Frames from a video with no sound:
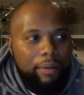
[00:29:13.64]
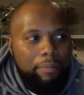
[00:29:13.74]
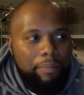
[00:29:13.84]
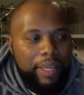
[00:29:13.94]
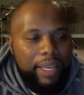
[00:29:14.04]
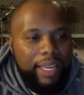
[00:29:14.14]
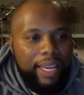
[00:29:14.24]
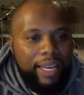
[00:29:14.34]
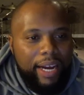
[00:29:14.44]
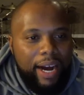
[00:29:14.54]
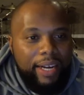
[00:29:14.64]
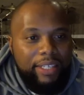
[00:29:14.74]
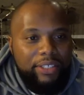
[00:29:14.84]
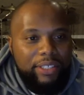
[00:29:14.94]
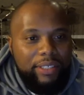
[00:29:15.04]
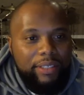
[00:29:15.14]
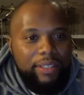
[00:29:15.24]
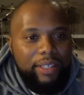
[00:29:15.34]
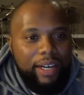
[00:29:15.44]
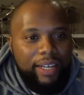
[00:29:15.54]
be an honest,
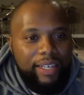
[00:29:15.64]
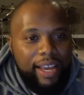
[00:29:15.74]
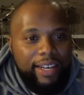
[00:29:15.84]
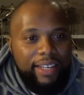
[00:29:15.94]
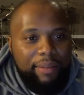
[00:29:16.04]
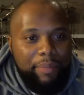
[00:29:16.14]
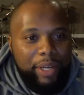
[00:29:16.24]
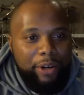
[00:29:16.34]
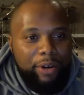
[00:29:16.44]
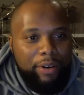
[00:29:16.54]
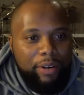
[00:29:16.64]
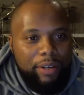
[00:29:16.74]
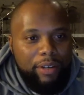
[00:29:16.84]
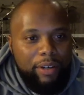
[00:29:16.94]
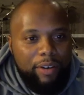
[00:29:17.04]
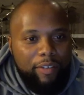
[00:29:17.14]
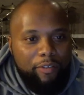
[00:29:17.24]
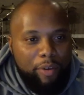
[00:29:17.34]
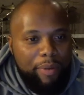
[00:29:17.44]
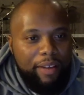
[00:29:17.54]
unedited mirror
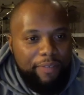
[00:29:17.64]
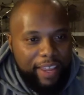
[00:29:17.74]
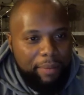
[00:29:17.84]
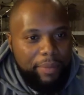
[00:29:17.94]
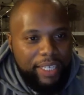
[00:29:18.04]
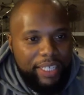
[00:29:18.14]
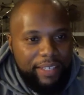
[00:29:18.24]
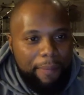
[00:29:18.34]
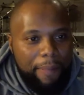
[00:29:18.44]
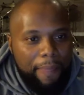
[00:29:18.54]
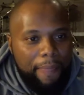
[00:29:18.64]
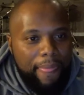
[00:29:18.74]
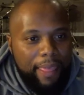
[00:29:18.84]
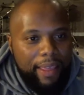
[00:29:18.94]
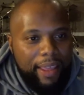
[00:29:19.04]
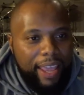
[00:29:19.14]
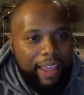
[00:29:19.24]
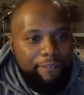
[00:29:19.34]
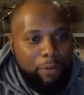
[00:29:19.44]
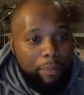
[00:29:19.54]
for my family
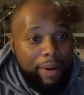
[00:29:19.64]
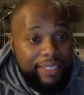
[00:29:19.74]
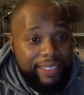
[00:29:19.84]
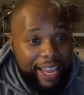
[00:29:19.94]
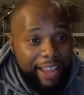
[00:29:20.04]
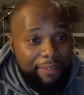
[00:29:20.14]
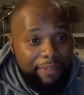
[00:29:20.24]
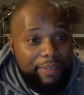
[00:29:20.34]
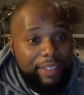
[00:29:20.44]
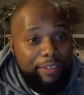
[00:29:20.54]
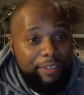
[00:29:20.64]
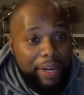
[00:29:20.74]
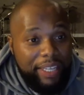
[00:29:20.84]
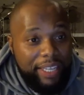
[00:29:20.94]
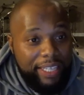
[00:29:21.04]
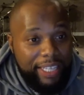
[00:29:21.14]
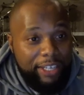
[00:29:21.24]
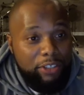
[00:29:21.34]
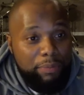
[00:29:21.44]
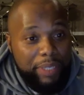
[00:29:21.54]
and for my staff, for my key
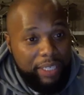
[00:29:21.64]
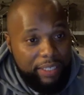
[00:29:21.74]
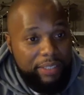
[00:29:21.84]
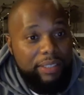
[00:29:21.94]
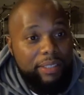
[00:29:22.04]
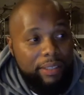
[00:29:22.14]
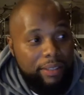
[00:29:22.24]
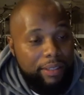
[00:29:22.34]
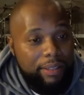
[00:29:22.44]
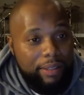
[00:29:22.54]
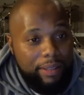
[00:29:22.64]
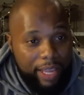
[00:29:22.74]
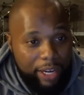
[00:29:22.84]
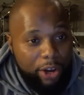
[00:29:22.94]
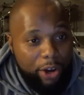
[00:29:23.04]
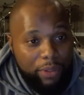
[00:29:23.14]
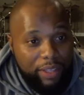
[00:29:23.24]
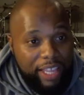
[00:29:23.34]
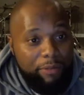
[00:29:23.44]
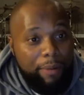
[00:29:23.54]
leaders, because they know that
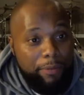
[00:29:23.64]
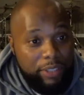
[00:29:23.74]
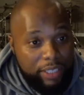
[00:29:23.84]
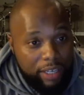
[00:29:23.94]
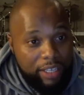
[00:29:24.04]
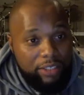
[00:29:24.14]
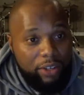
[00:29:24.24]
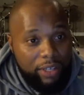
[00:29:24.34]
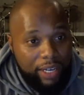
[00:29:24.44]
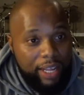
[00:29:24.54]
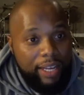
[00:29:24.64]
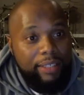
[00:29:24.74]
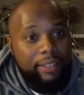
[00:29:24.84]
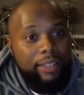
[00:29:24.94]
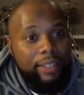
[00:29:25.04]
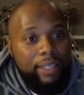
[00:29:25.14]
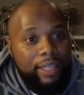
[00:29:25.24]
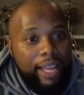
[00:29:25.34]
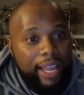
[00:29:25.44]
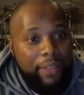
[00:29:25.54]
they represent us online,
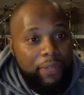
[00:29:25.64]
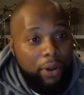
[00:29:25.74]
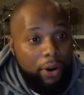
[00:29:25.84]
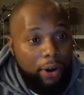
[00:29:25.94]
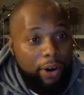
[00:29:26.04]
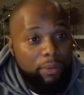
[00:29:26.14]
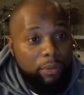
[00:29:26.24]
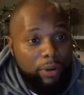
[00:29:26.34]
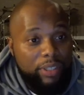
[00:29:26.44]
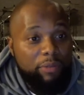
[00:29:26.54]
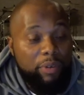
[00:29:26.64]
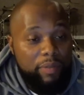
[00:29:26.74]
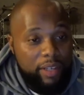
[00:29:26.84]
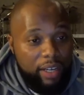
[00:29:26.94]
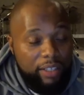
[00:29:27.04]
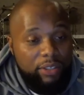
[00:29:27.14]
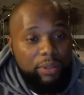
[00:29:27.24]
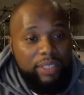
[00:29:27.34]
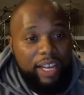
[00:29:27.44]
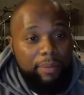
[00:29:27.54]
and the hard work that we've done to
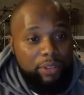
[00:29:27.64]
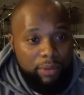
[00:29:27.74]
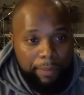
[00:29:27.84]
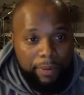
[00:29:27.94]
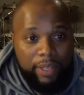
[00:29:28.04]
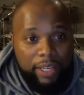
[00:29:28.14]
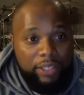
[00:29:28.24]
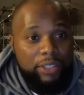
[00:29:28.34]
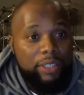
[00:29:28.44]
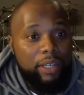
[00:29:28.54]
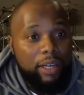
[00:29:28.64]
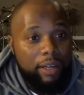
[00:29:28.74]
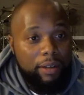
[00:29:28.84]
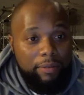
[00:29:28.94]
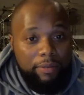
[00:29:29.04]
establish a reputation of